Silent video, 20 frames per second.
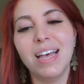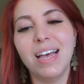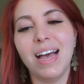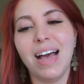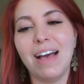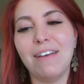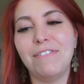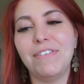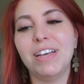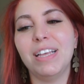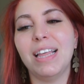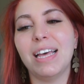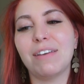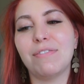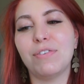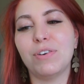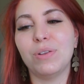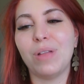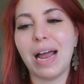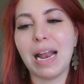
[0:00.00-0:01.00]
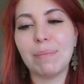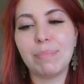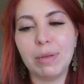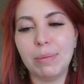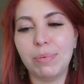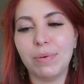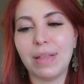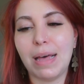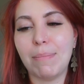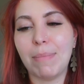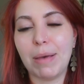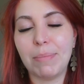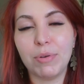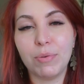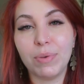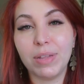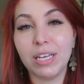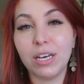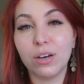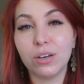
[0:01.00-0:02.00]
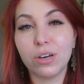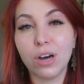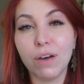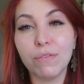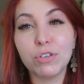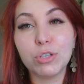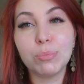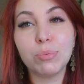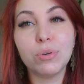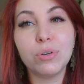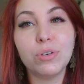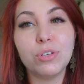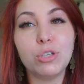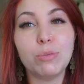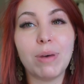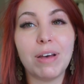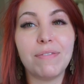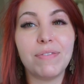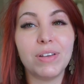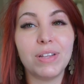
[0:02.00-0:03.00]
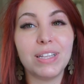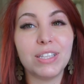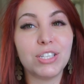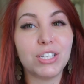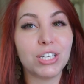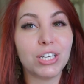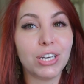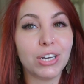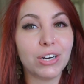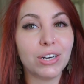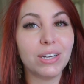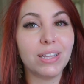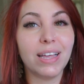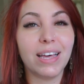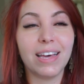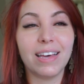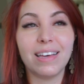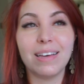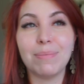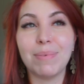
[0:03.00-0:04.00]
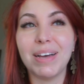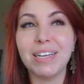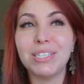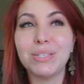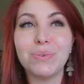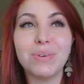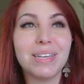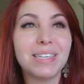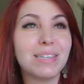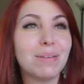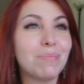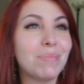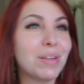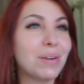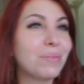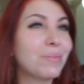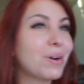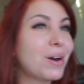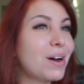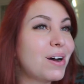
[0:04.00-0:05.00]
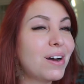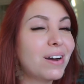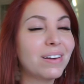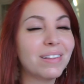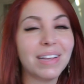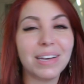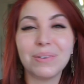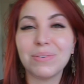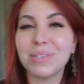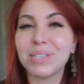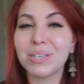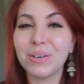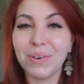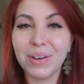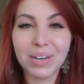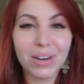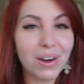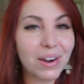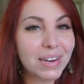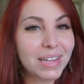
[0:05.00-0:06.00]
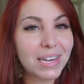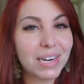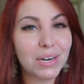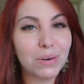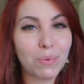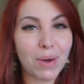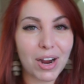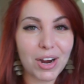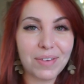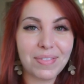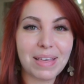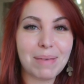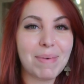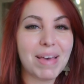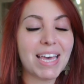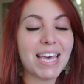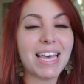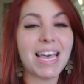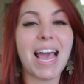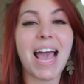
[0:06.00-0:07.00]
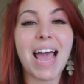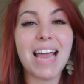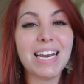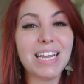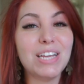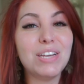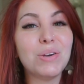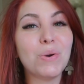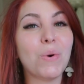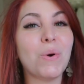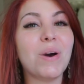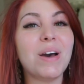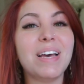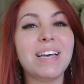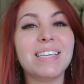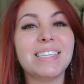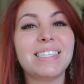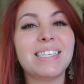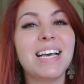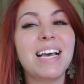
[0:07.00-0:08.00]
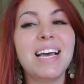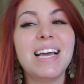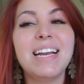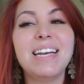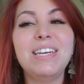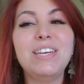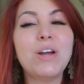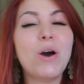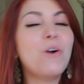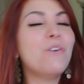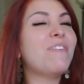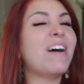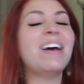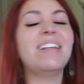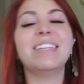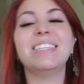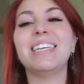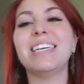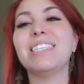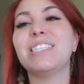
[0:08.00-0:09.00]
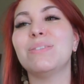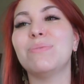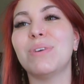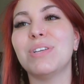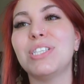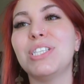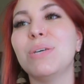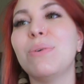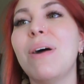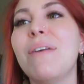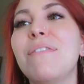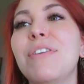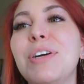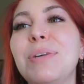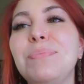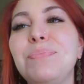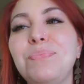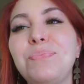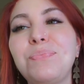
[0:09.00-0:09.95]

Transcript: I feel like for a lot of people that might be really uncomfortable. You might feel insecure, like, am I doing something wrong? Like, what's going on here? Why aren't they making any noise? No validation whatsoever.